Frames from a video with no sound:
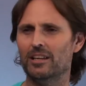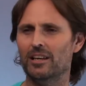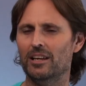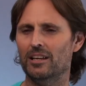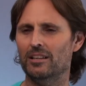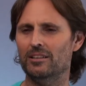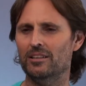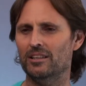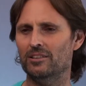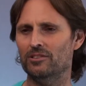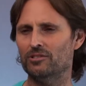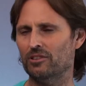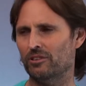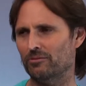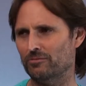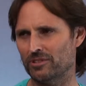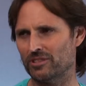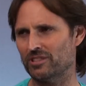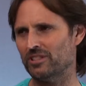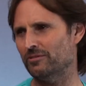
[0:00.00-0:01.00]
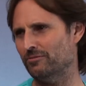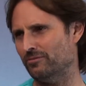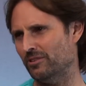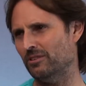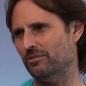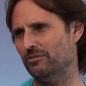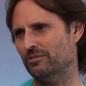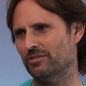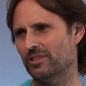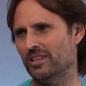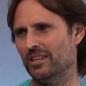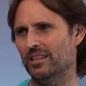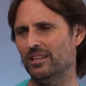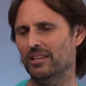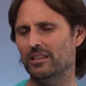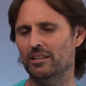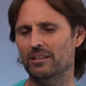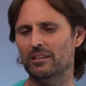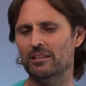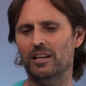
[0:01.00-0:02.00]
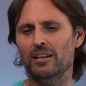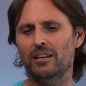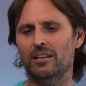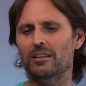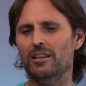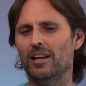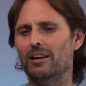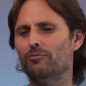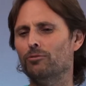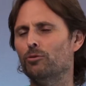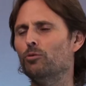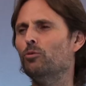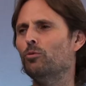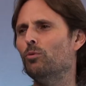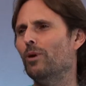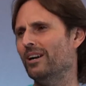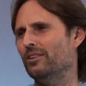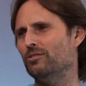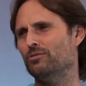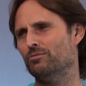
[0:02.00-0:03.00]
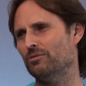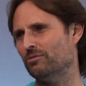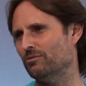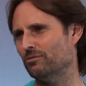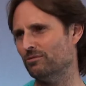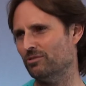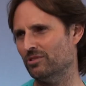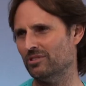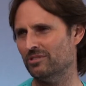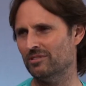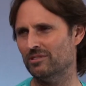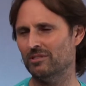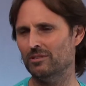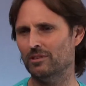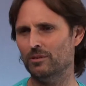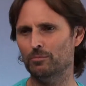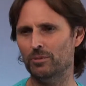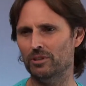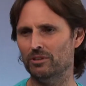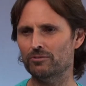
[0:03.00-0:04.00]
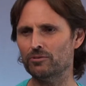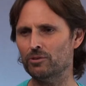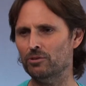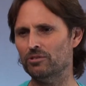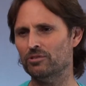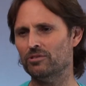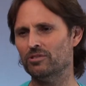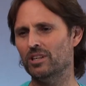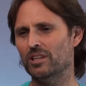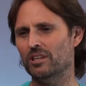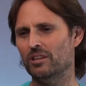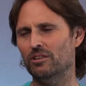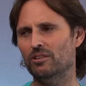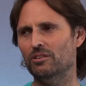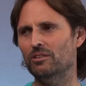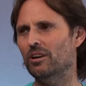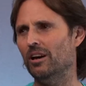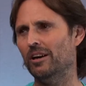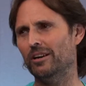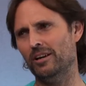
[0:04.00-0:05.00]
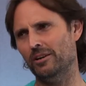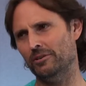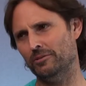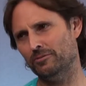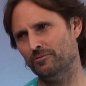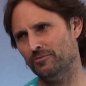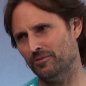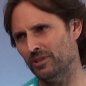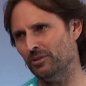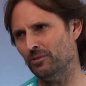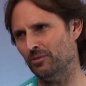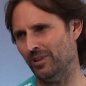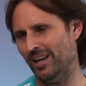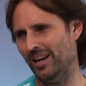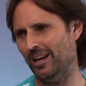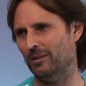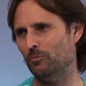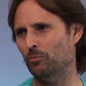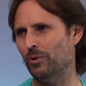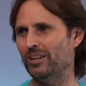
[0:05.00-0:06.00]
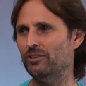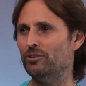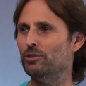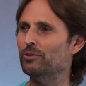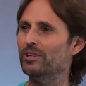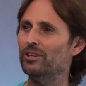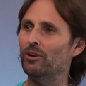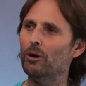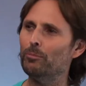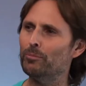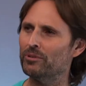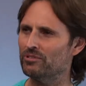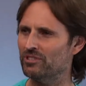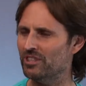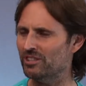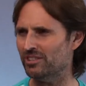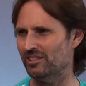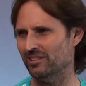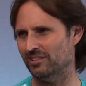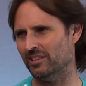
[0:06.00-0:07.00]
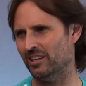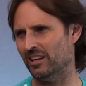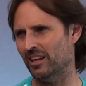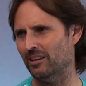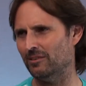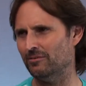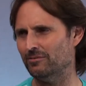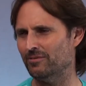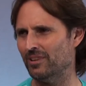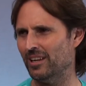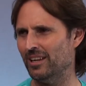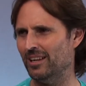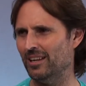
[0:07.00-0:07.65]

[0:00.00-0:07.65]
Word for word: uh, that is obviously false. Yeah. Lo- love always rules. Yeah. But of course, you're not going to feel that when you're in opposition to love.